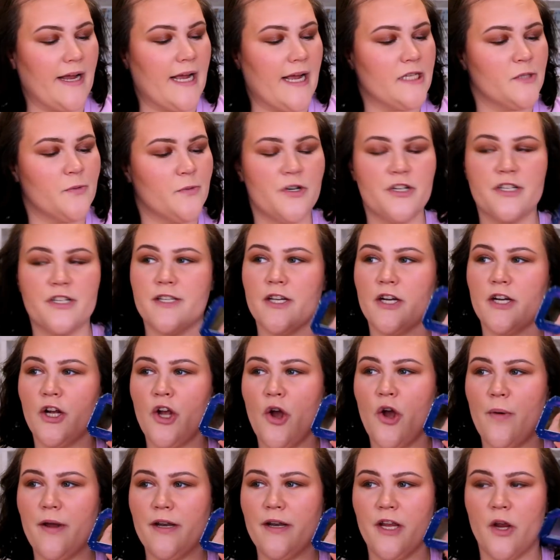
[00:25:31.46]
I guess we're just gonna
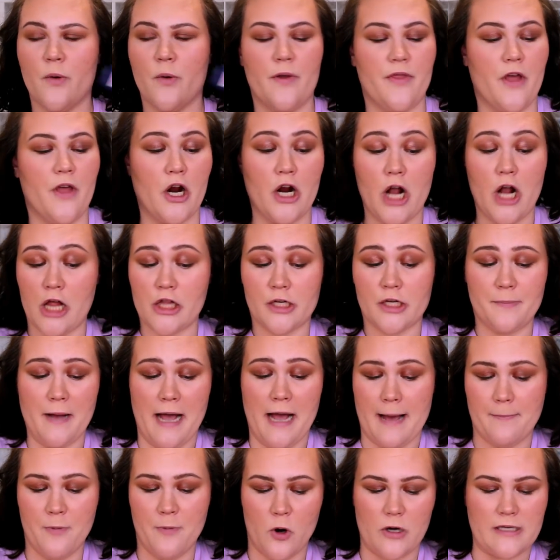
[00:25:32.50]
go in here with our
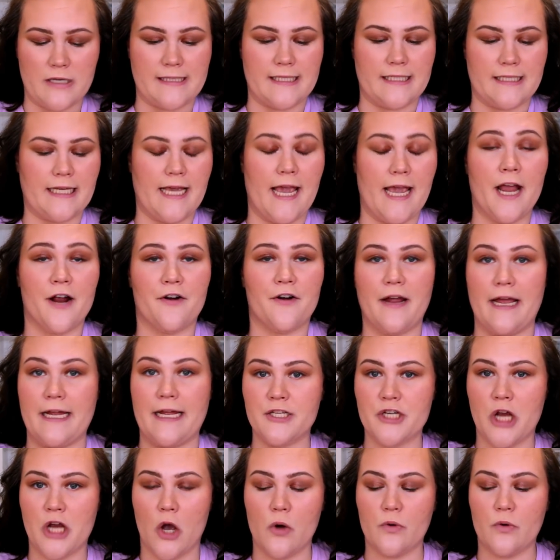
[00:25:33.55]
ColourPop Horse and
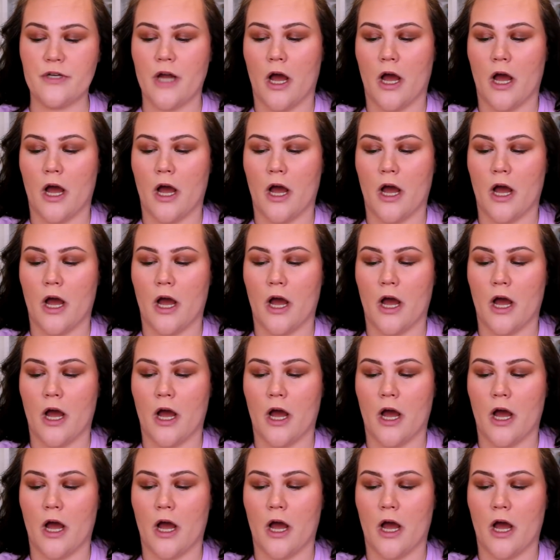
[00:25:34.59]
Carriage. Oh